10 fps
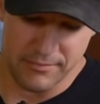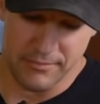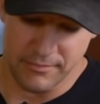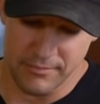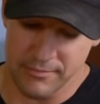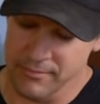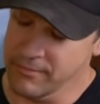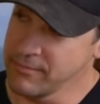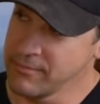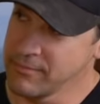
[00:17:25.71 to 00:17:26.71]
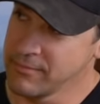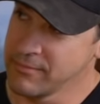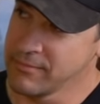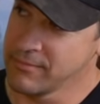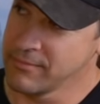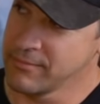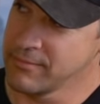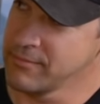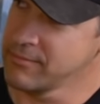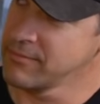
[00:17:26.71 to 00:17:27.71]

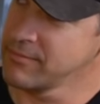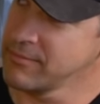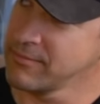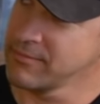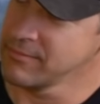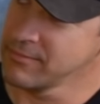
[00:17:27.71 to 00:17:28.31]
[no speech]